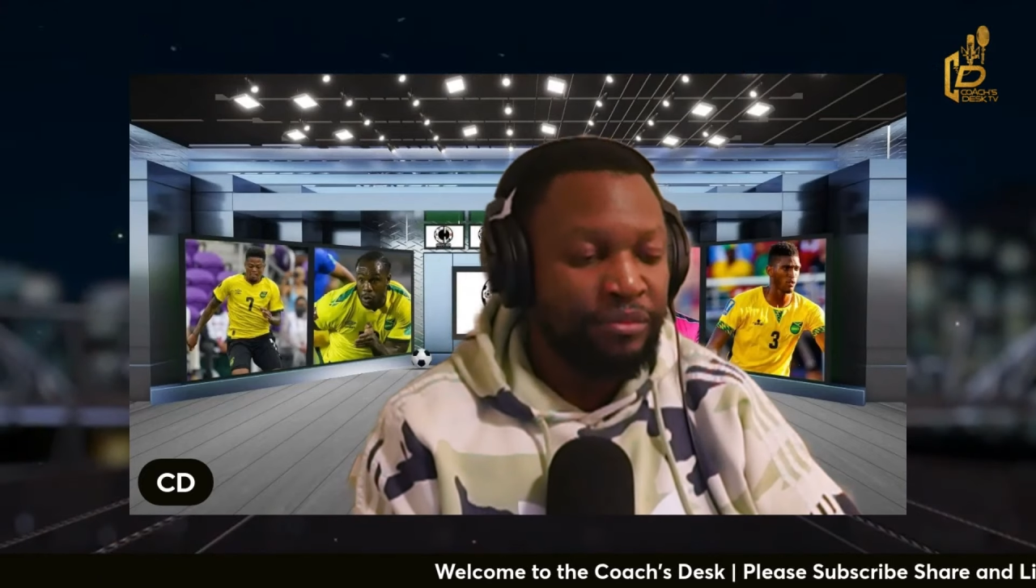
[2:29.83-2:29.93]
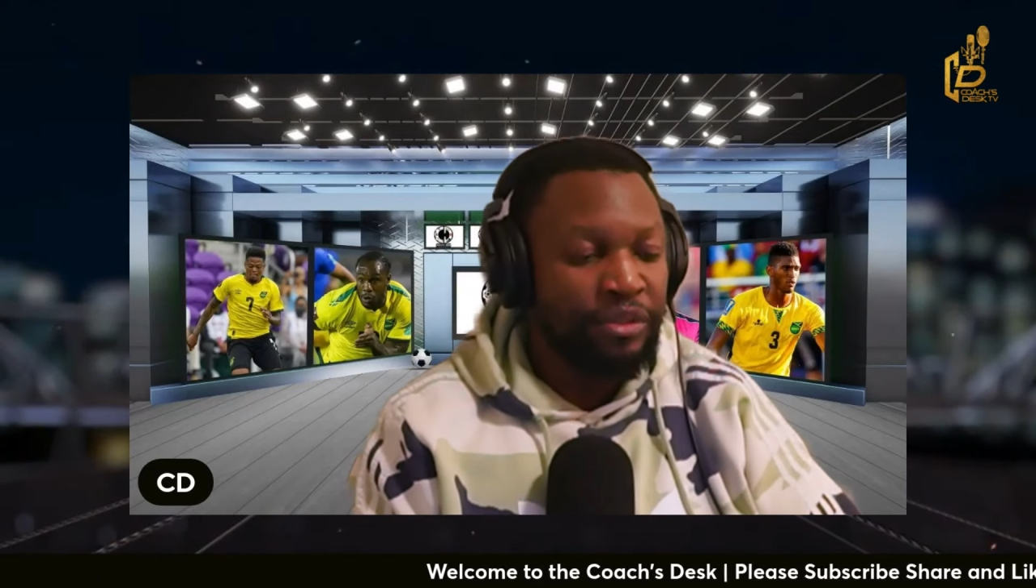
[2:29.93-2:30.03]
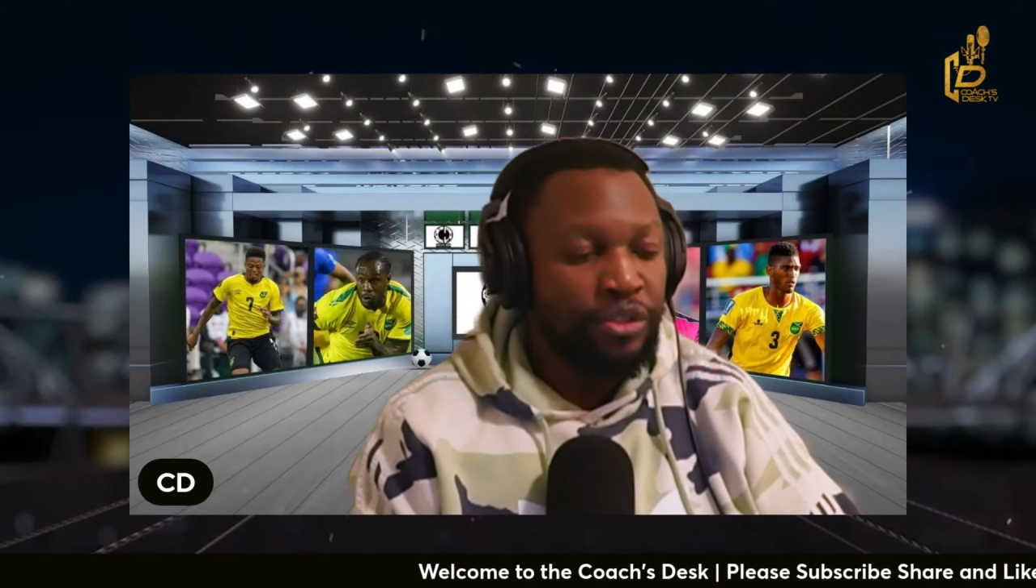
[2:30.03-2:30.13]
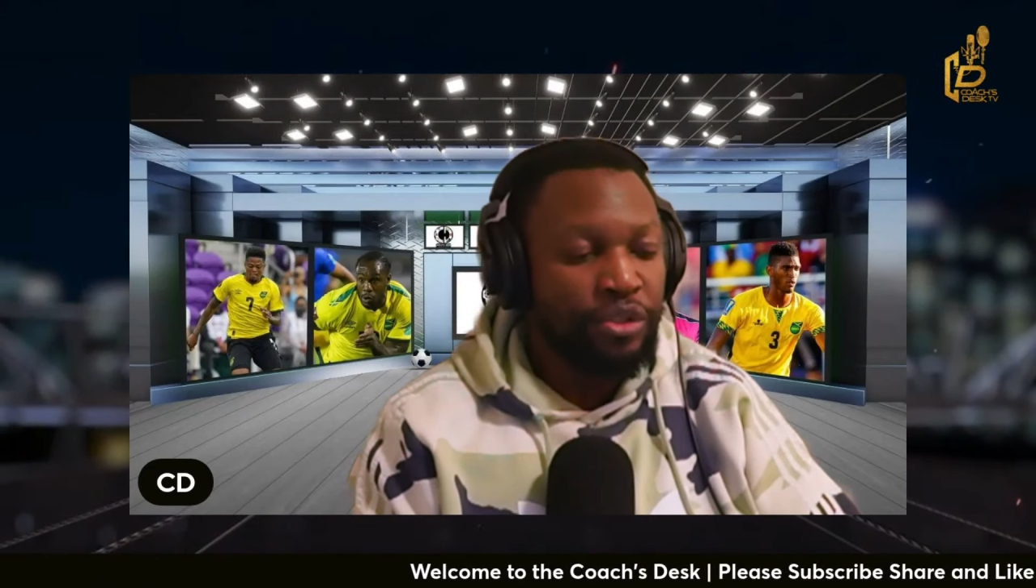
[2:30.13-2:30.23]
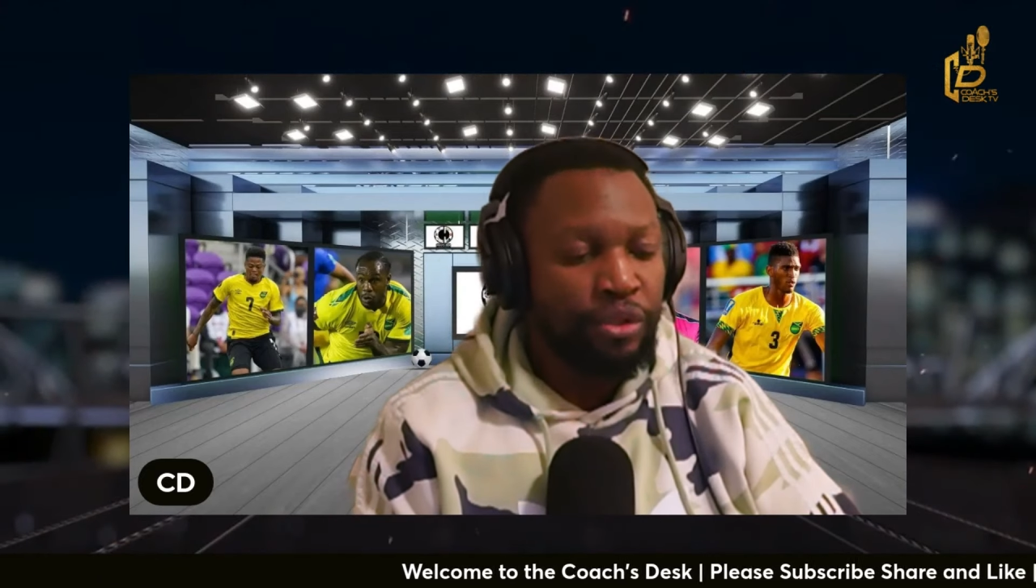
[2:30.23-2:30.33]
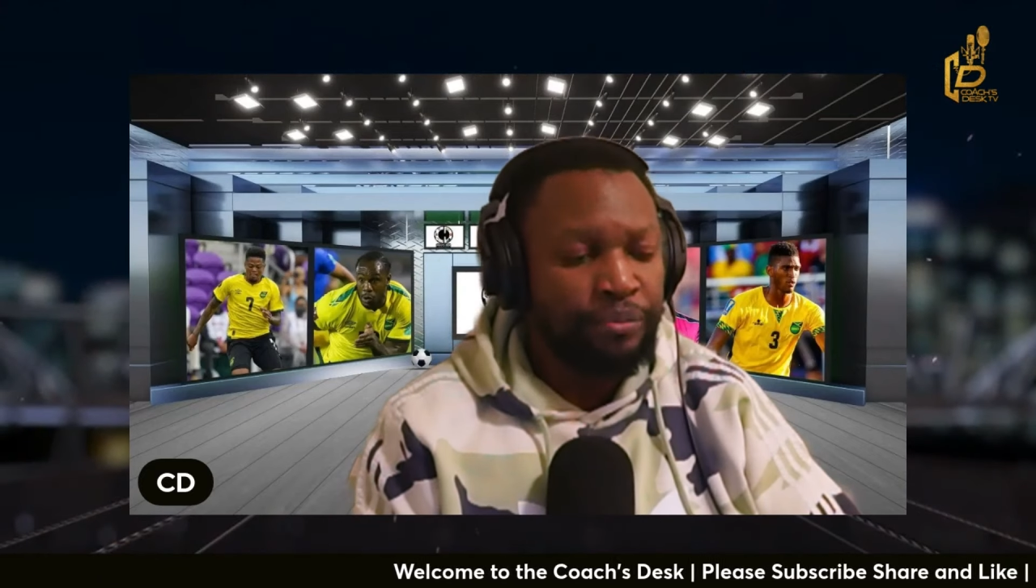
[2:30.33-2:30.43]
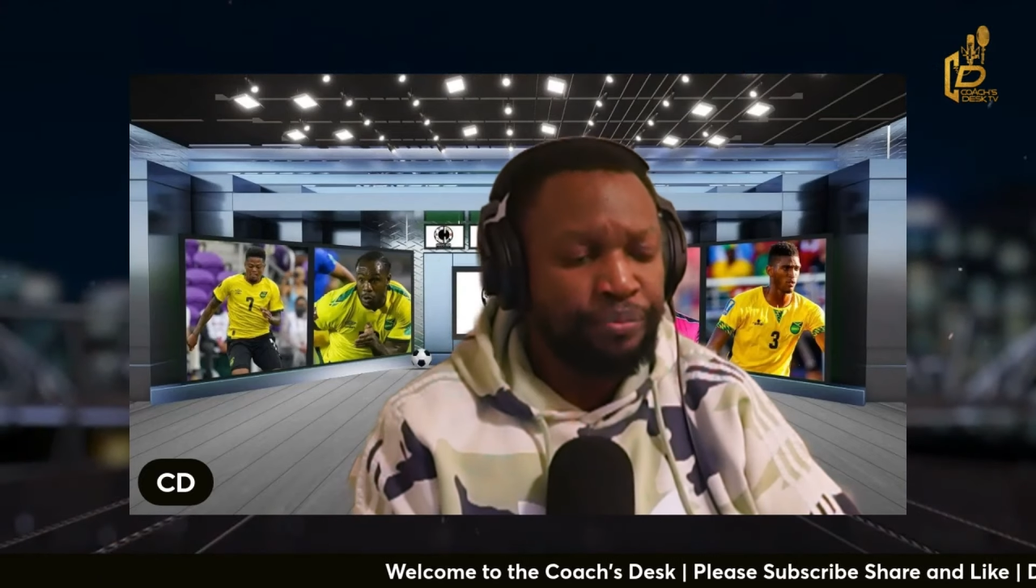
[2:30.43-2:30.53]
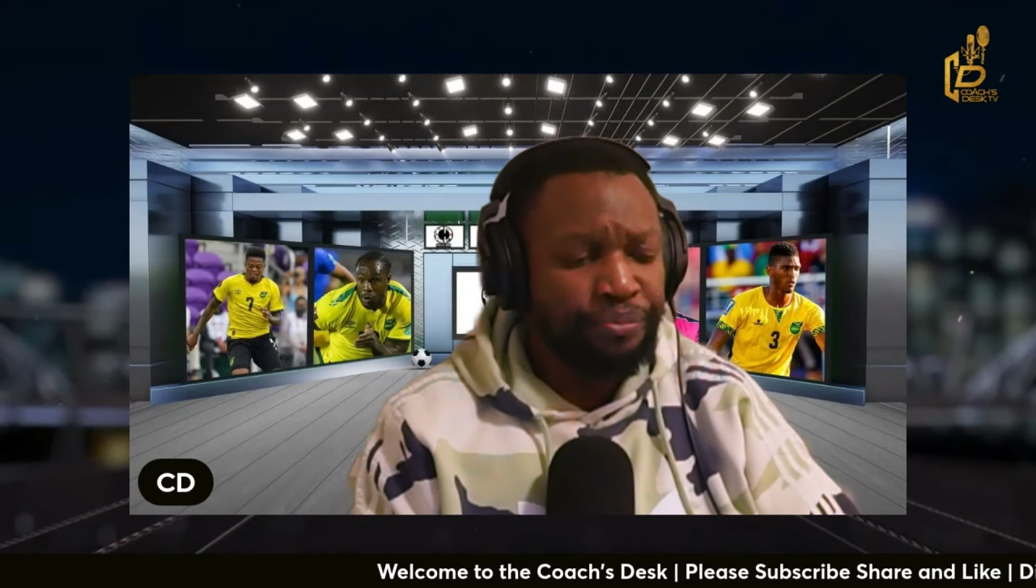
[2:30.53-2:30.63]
So